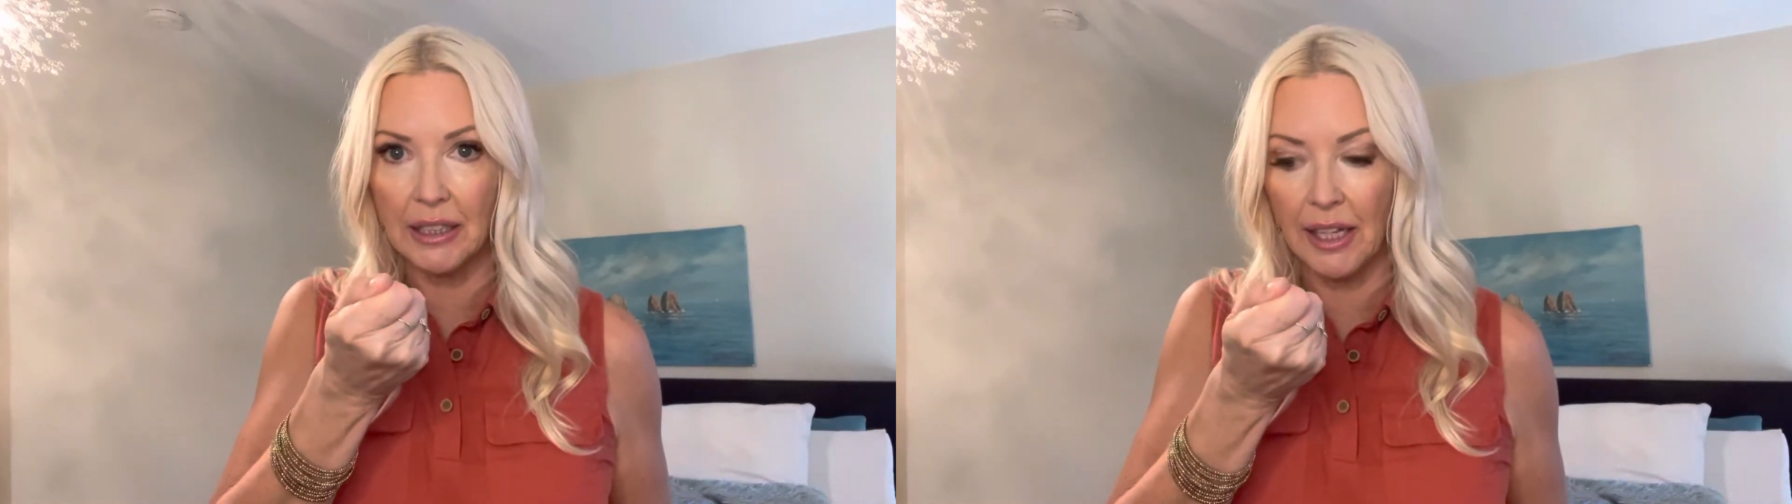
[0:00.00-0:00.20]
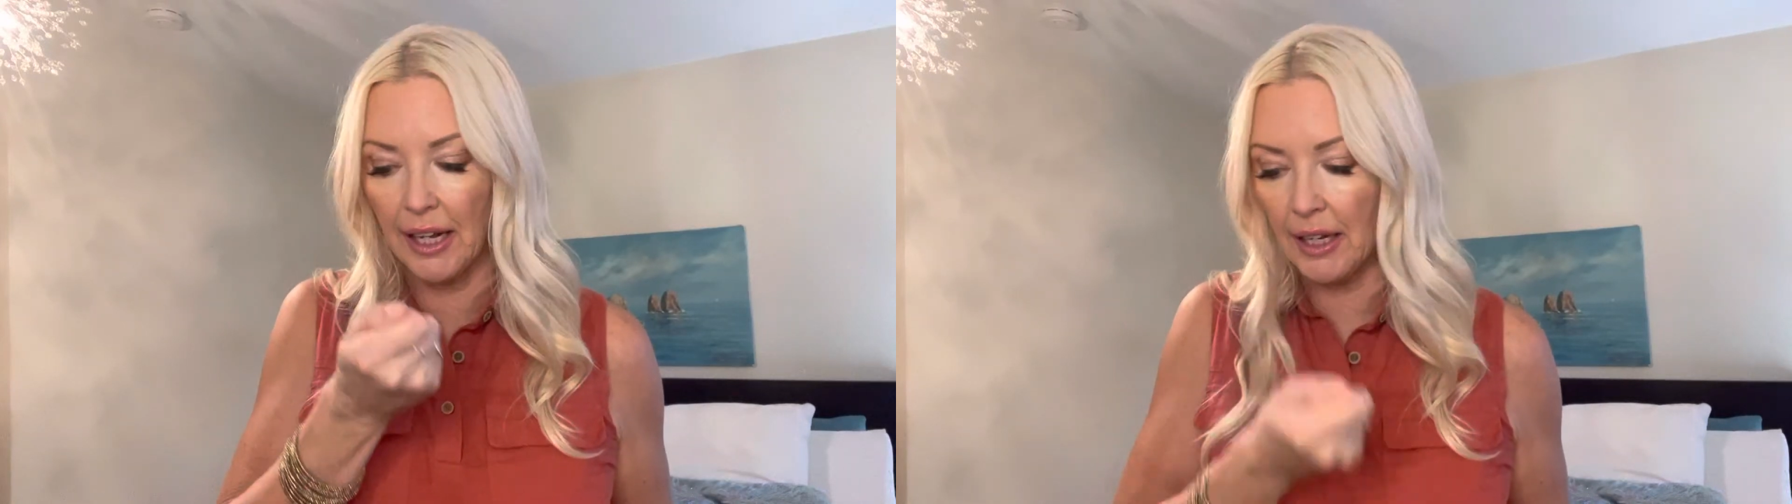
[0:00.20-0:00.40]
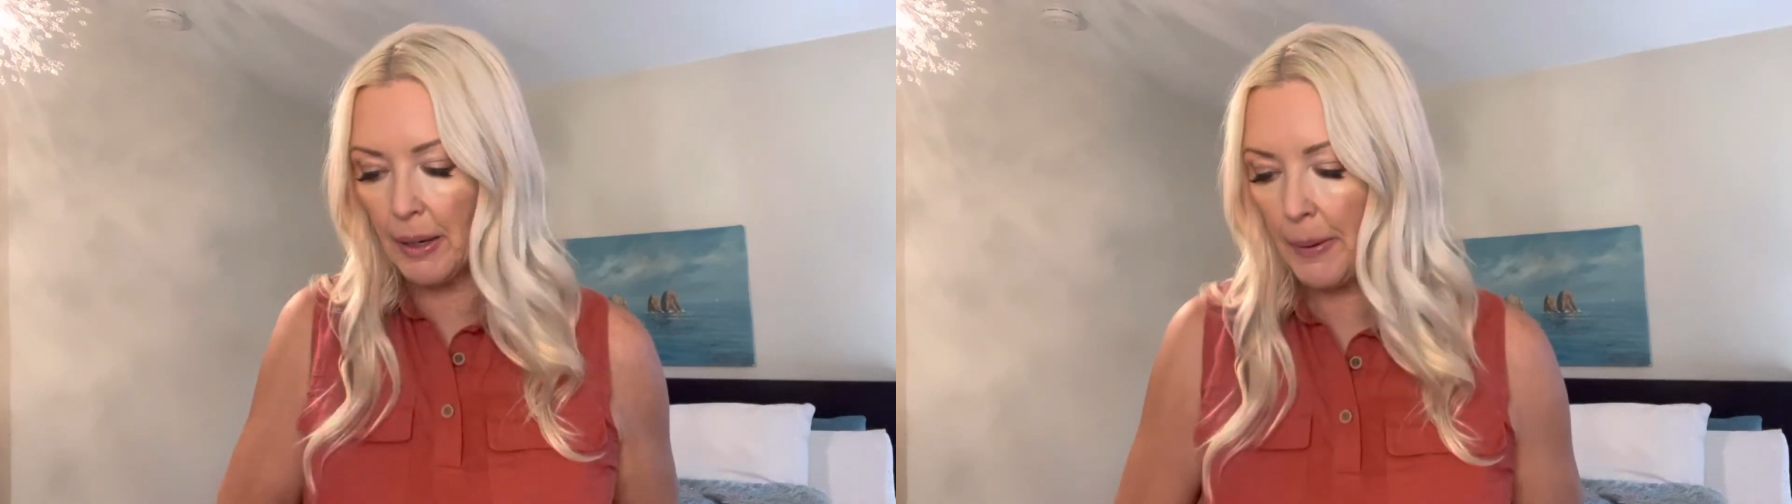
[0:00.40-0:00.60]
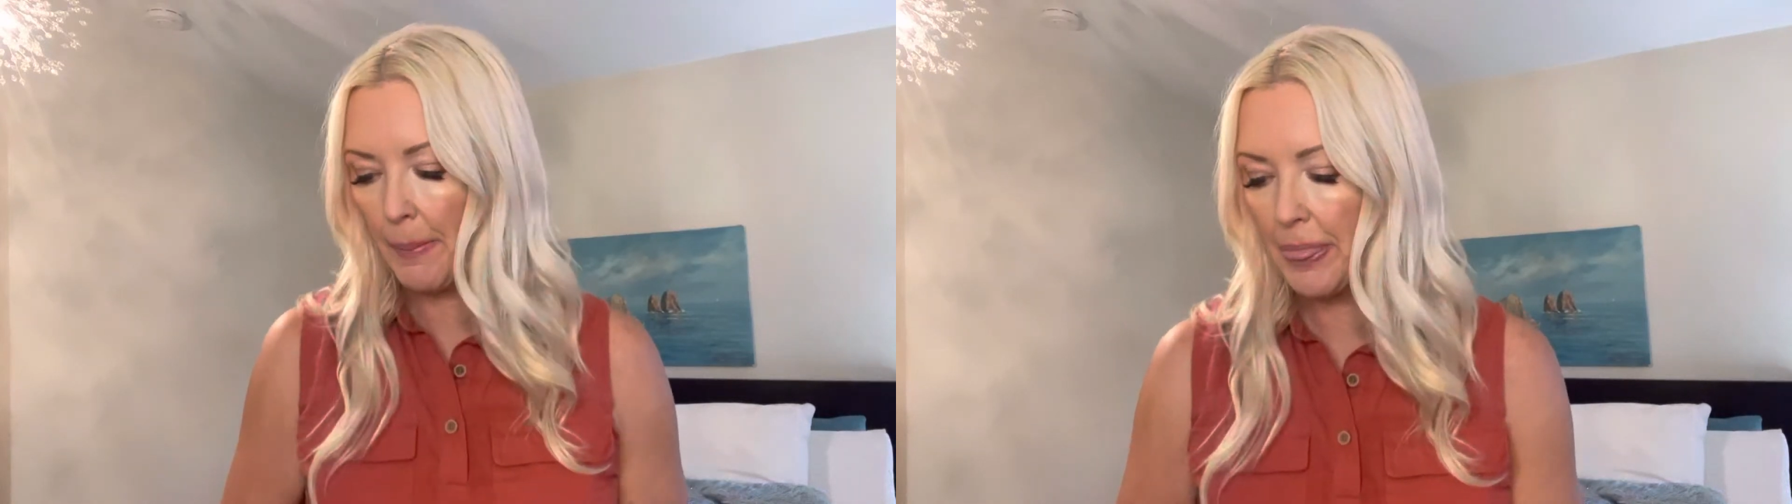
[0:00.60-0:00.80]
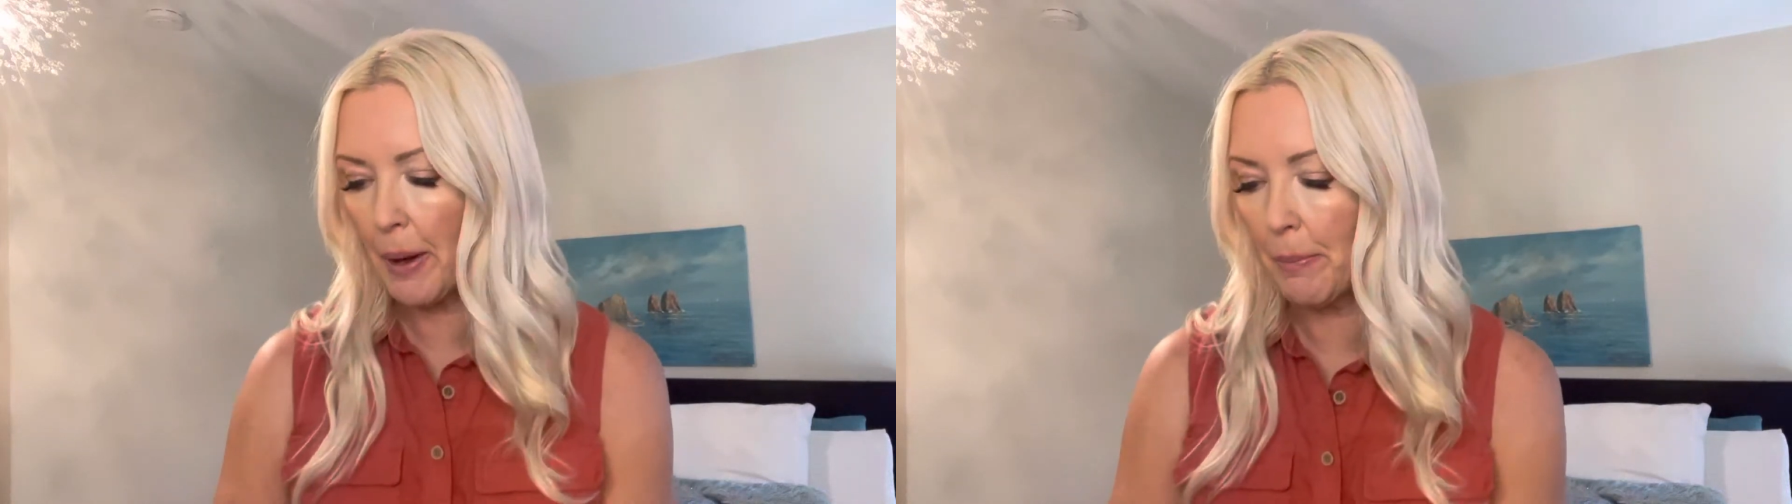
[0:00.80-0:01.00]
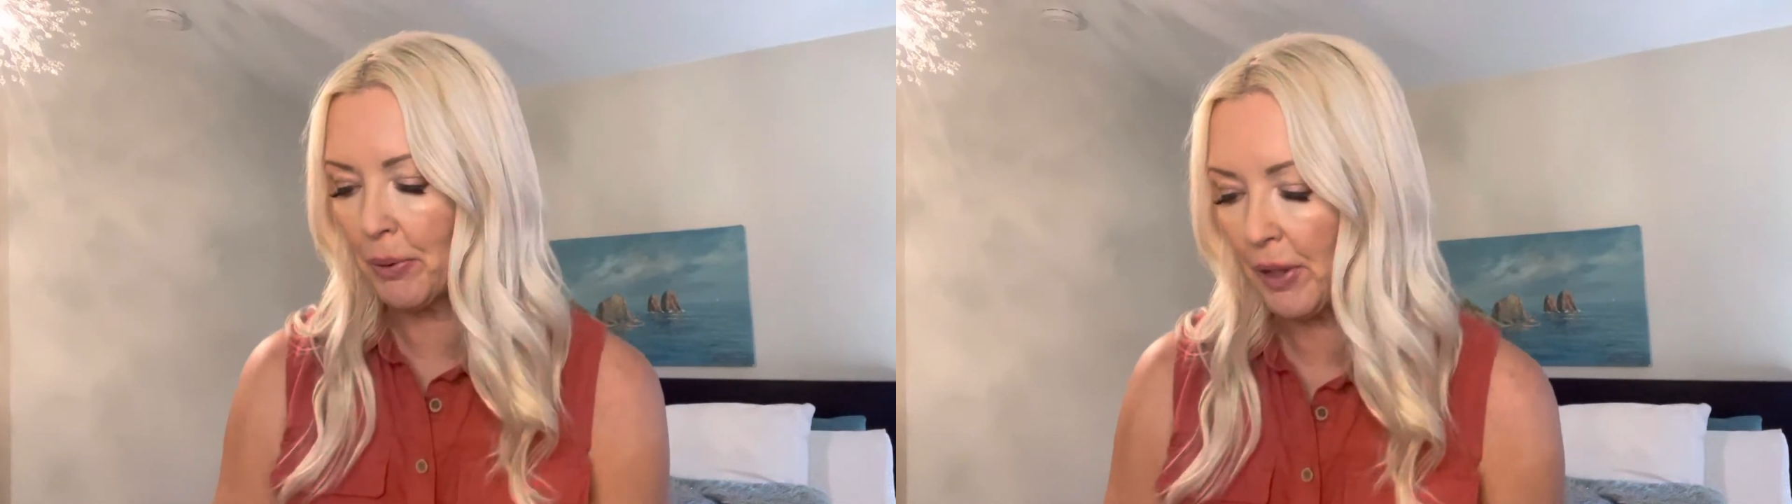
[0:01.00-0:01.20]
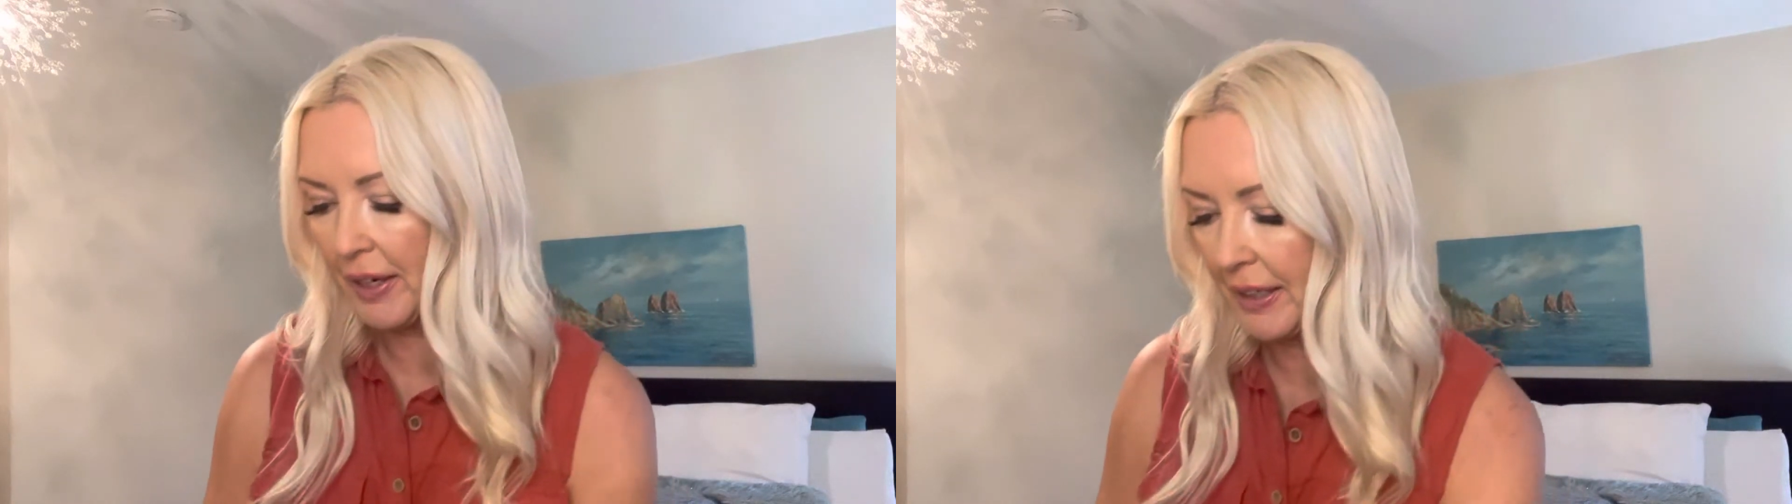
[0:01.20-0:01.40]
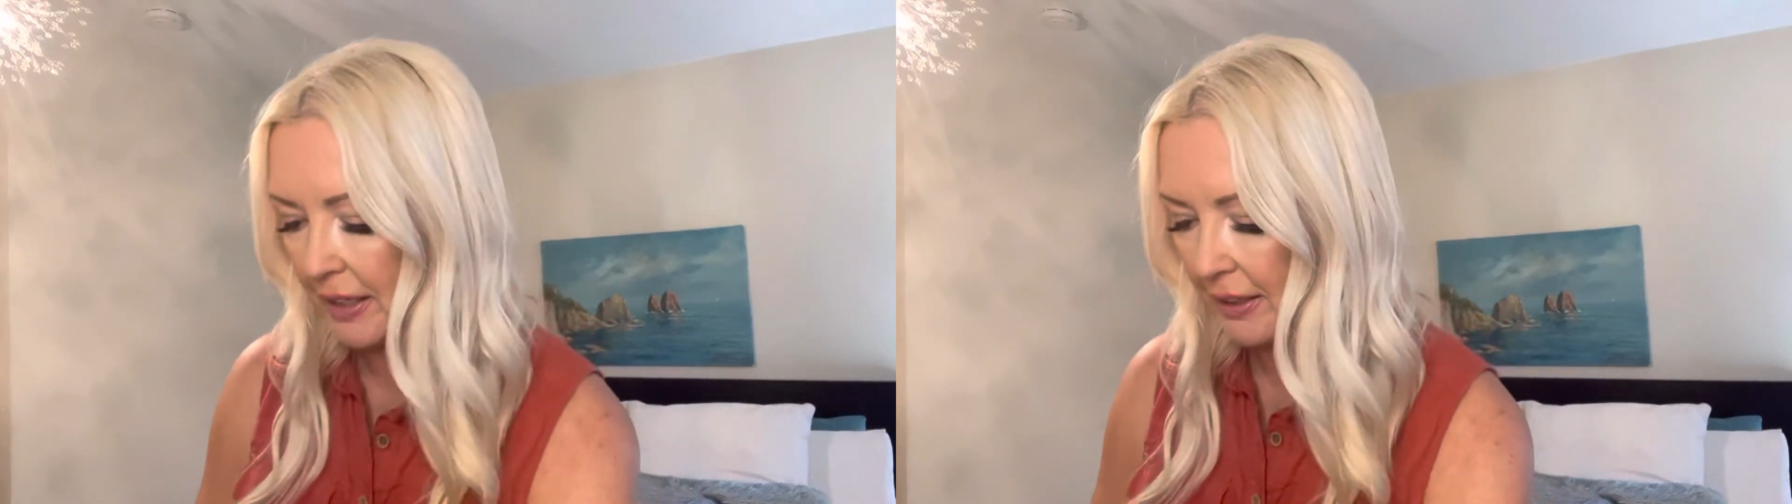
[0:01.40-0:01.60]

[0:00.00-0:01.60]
like the plug-in.